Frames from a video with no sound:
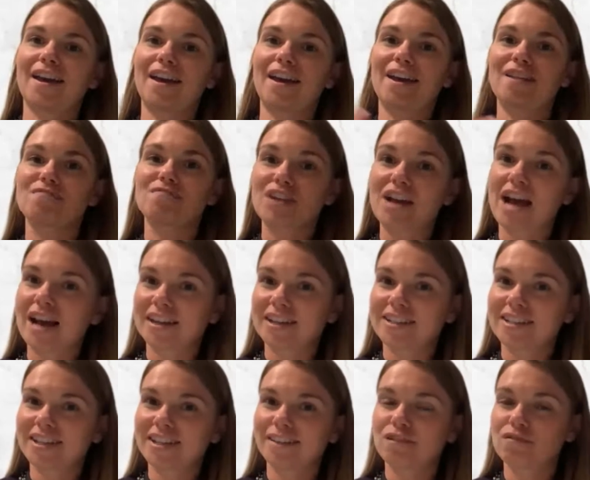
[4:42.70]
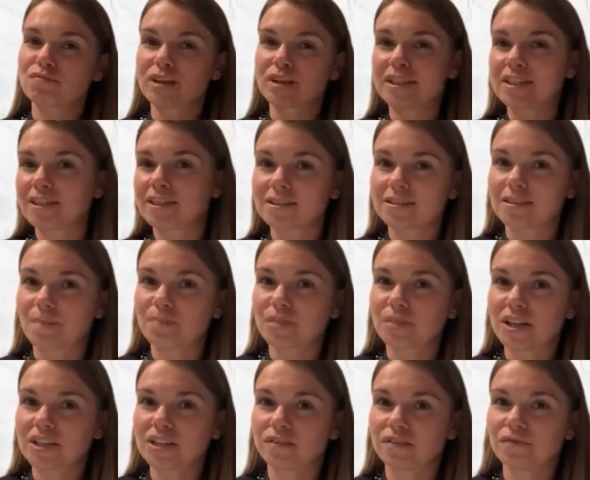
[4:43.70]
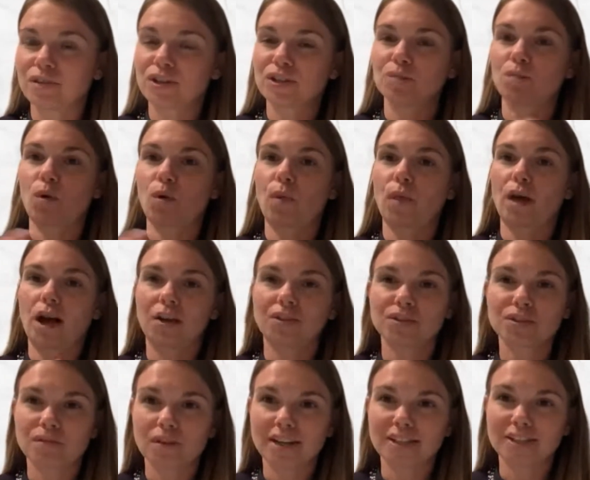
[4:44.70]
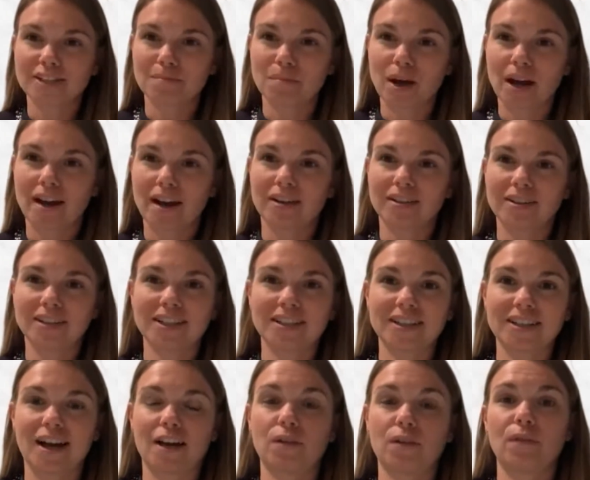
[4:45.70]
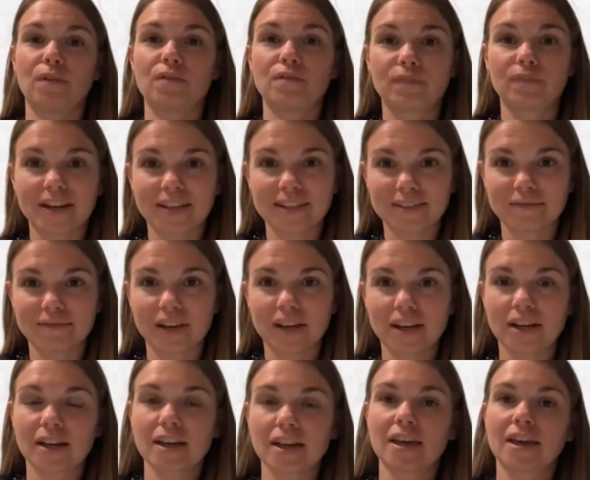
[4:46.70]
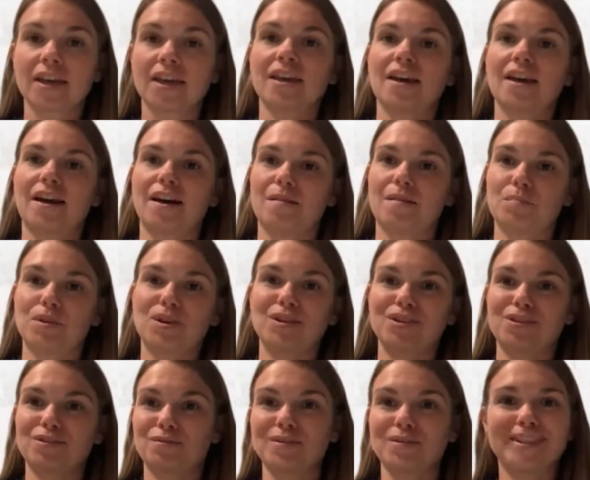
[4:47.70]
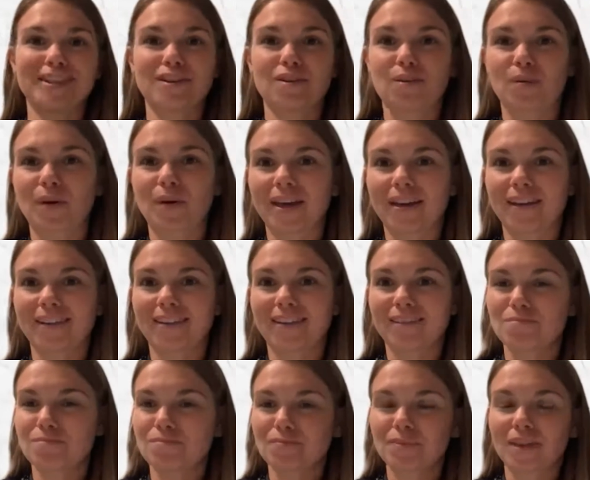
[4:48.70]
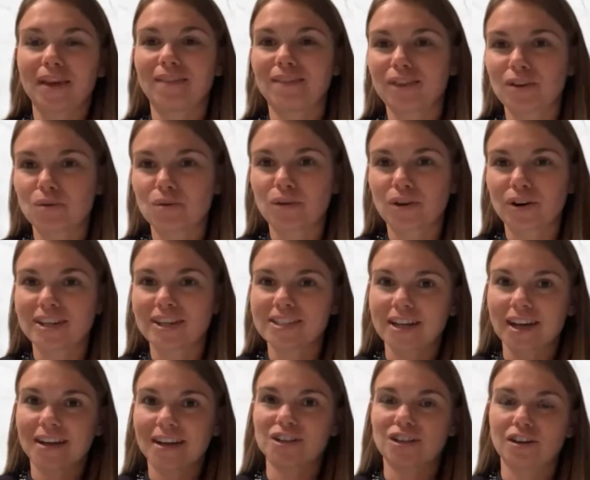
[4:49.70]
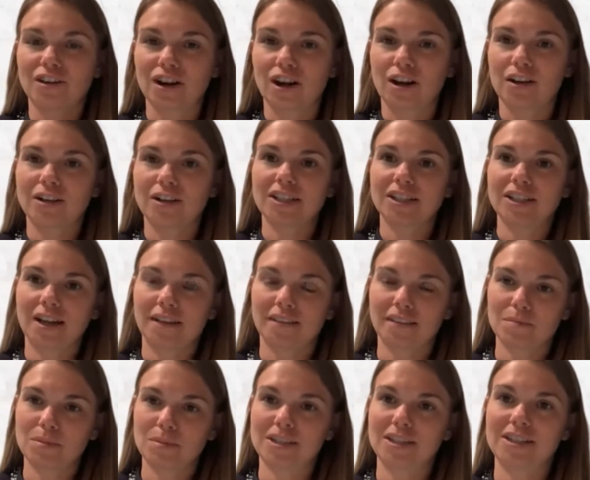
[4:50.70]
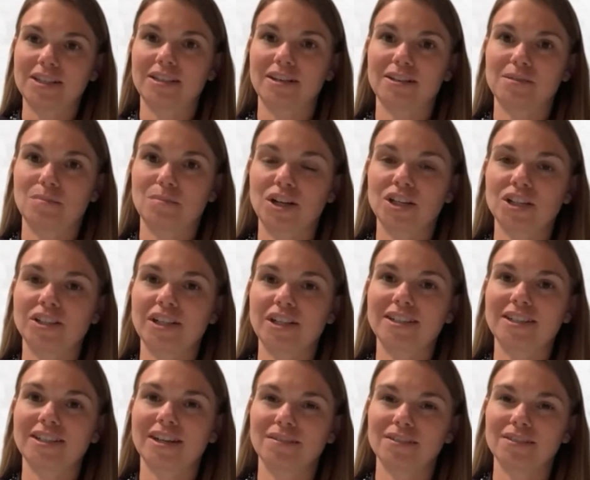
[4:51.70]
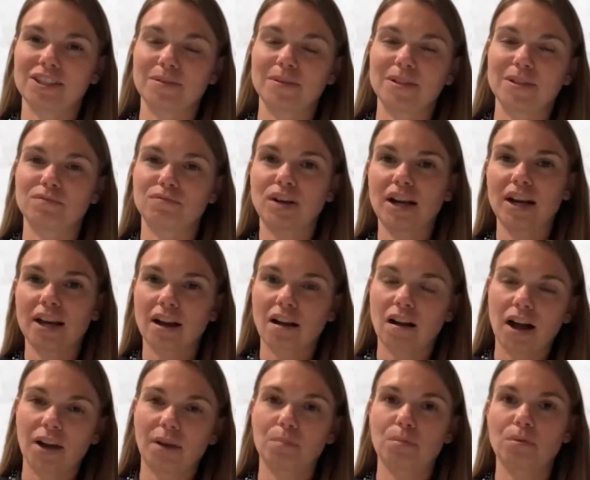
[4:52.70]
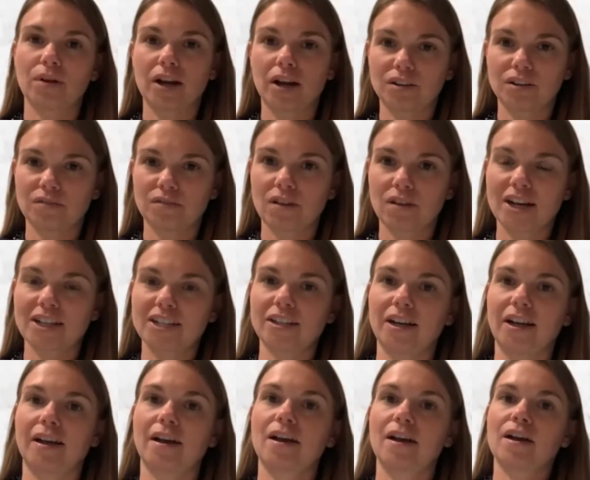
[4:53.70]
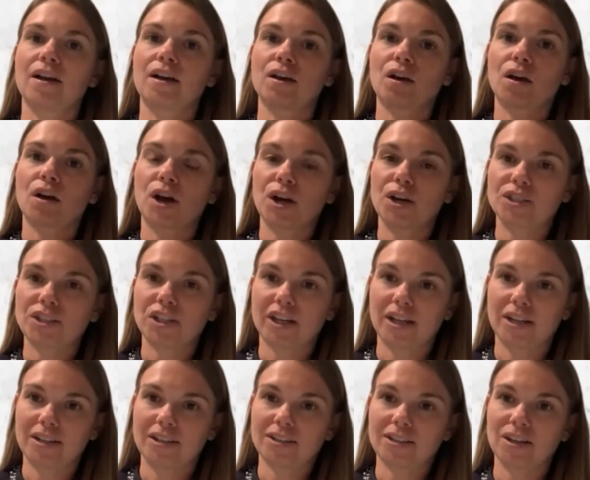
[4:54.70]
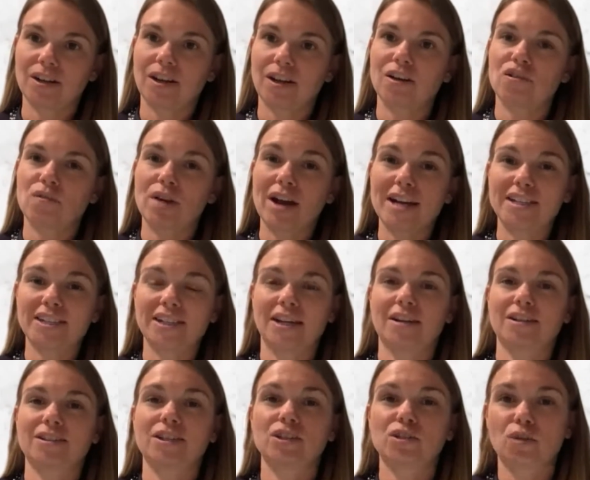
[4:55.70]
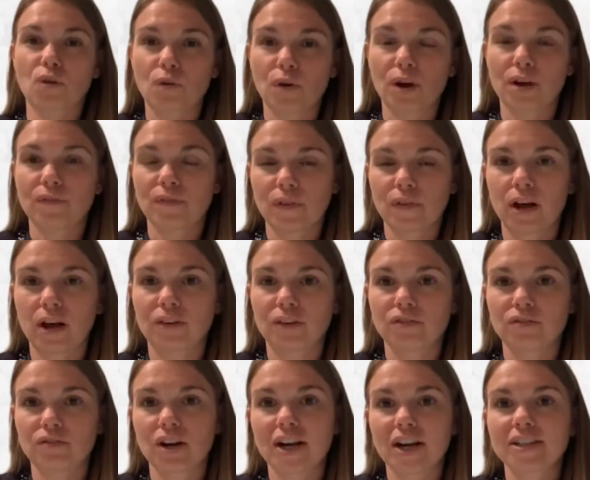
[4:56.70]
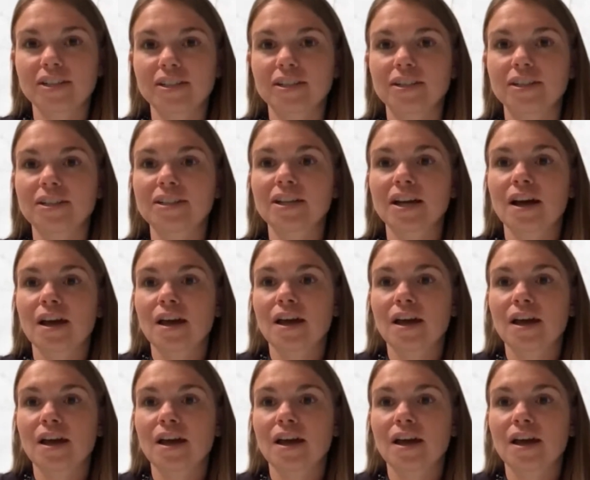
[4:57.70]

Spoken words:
in reality the risk is something different to what the underwriter might understand on the face of it, because obviously you're not in the organisation, don't understand the business in as much detail. So it's really a kind of pre-underwriting, coaching into creating a story for the underwriters,